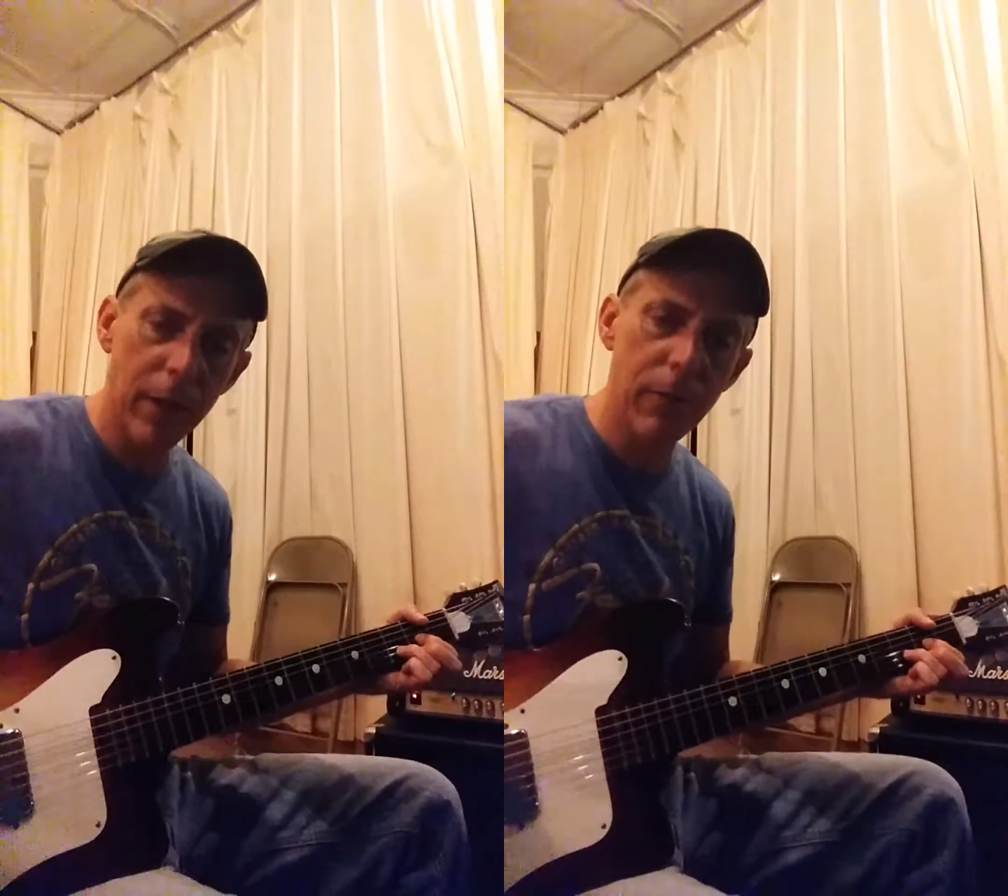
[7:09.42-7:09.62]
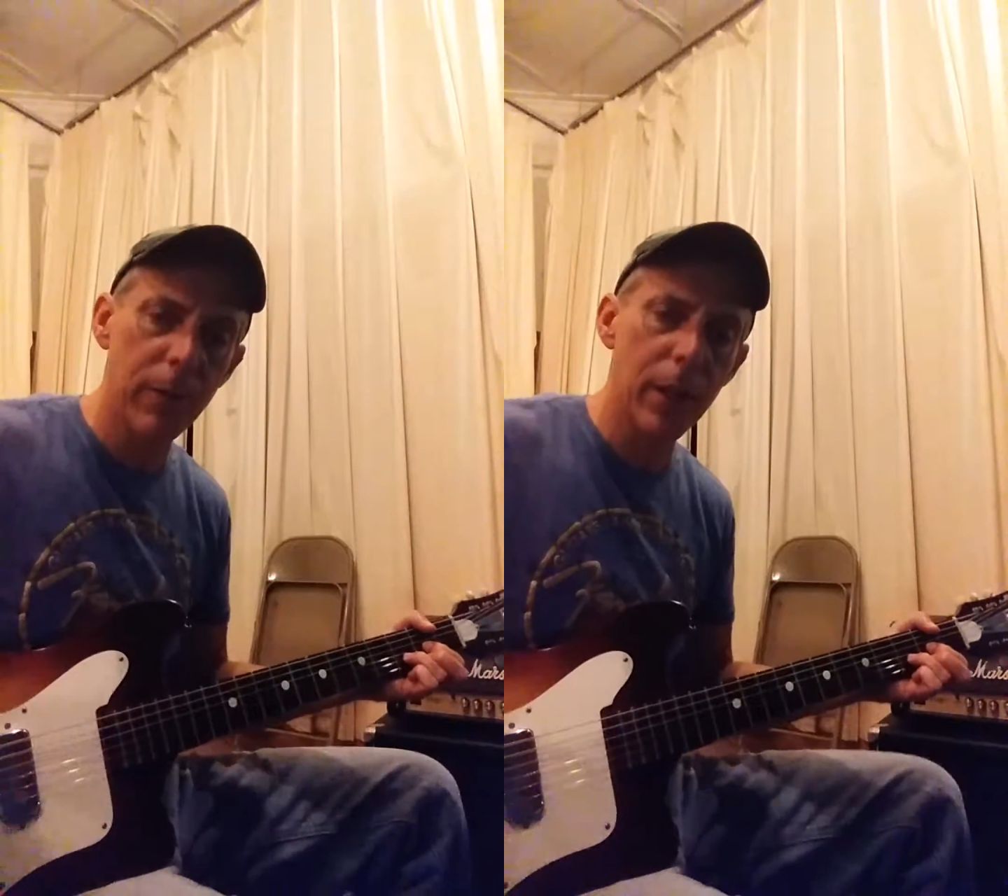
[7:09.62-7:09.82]

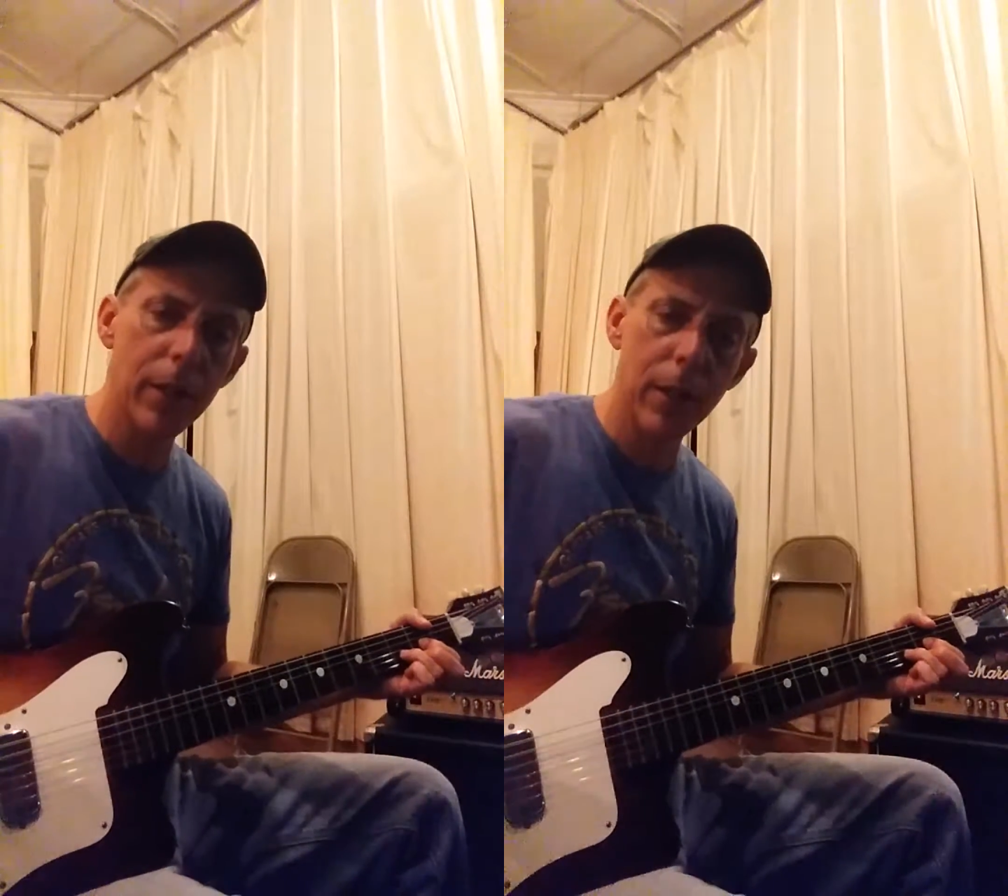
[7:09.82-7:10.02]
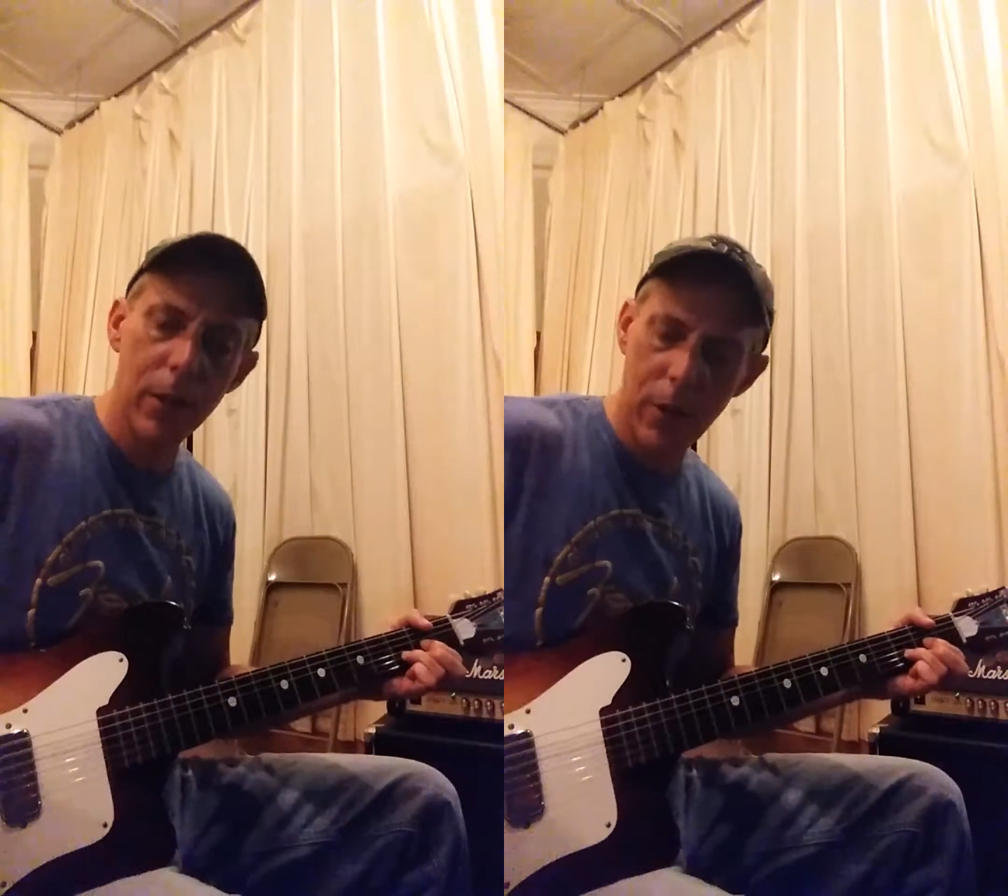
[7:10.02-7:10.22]

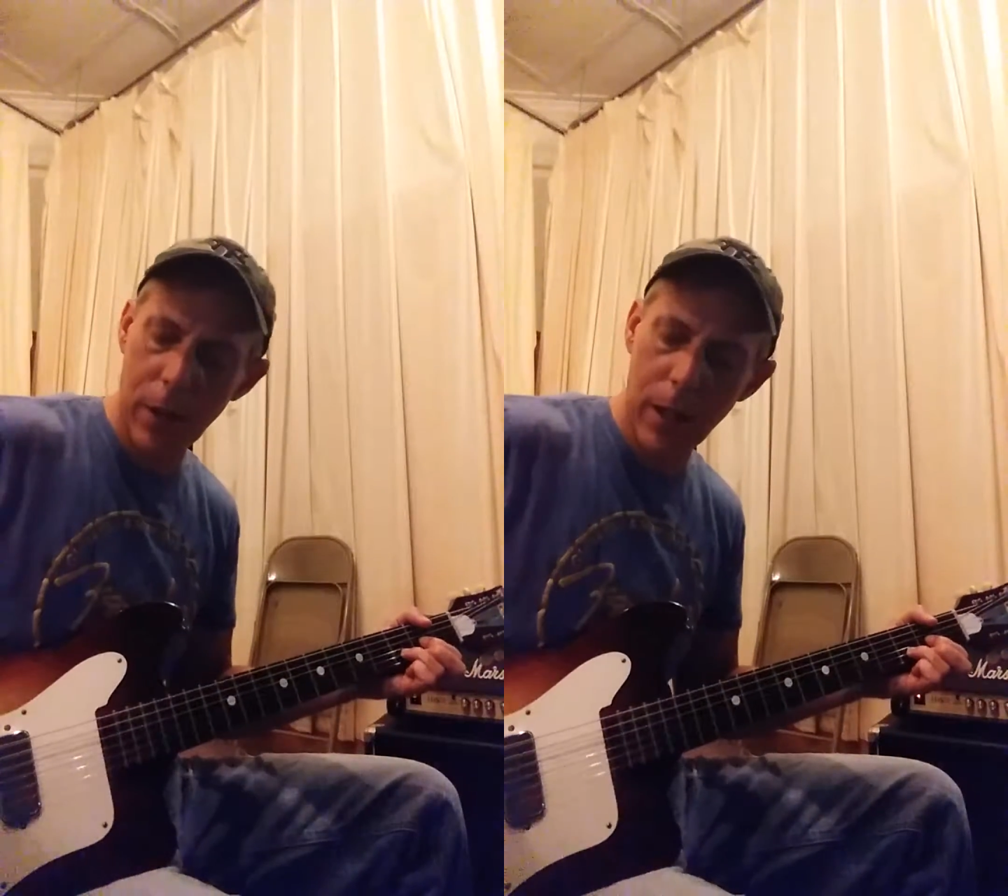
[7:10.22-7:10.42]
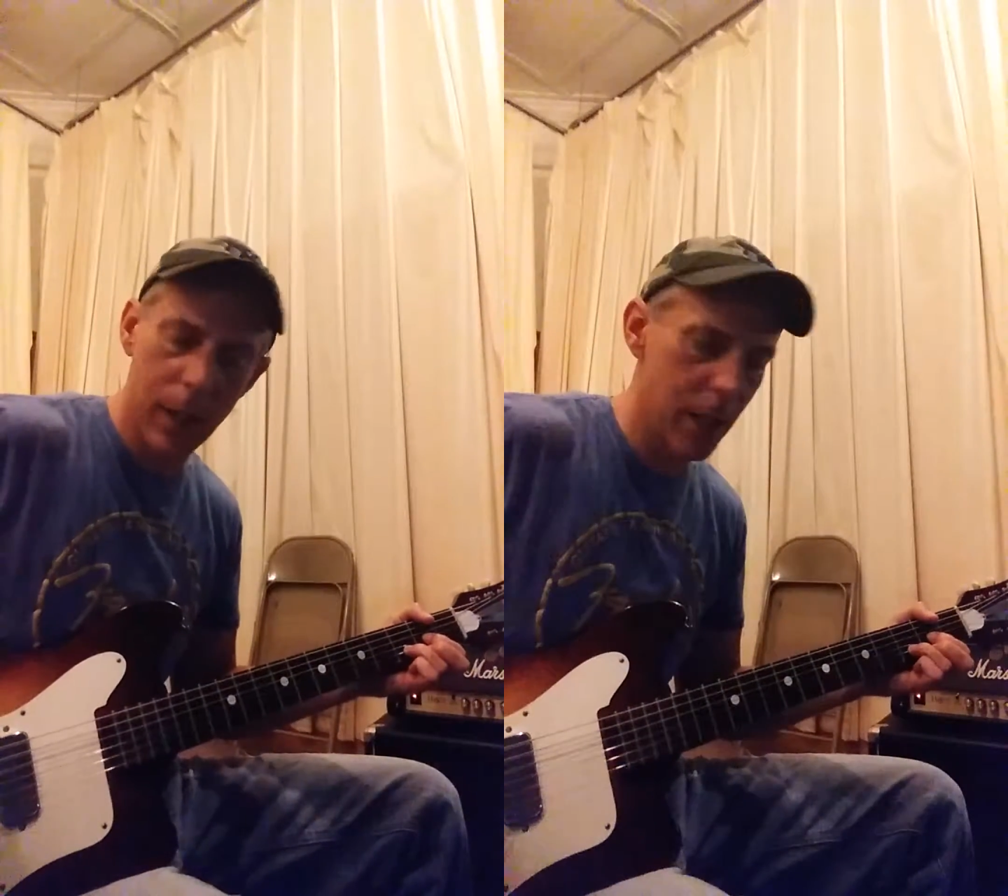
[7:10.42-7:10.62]
vintage
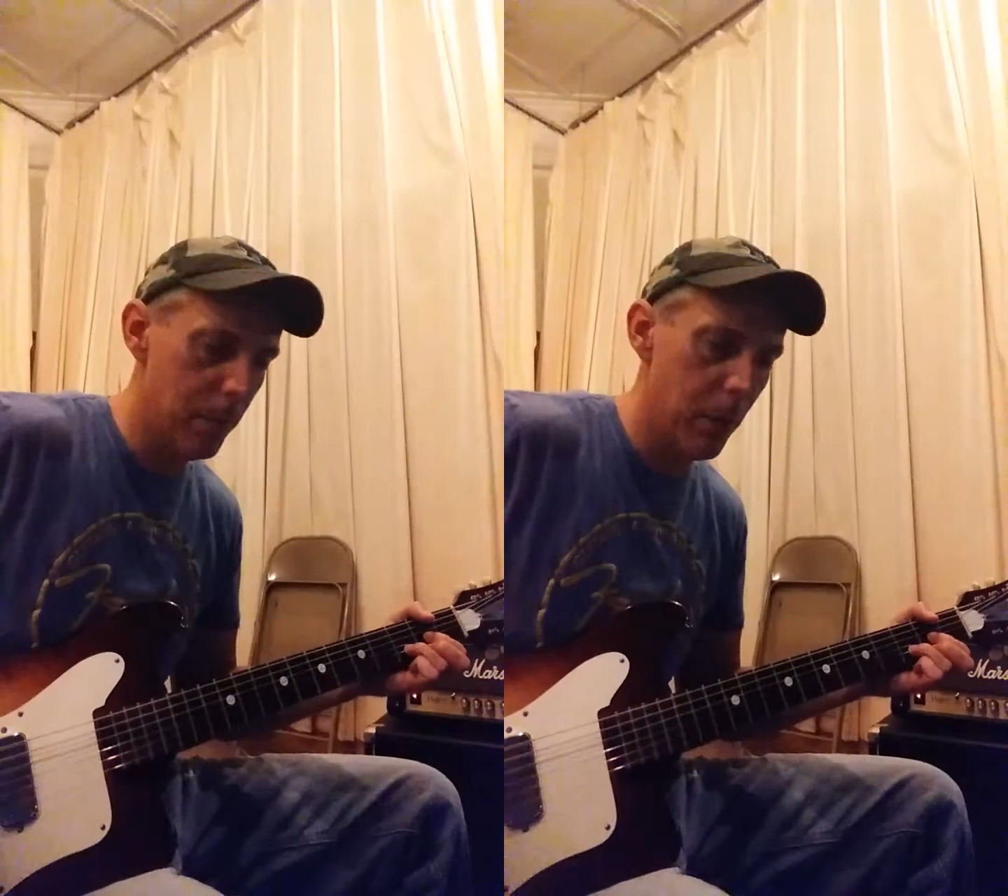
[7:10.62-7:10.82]
and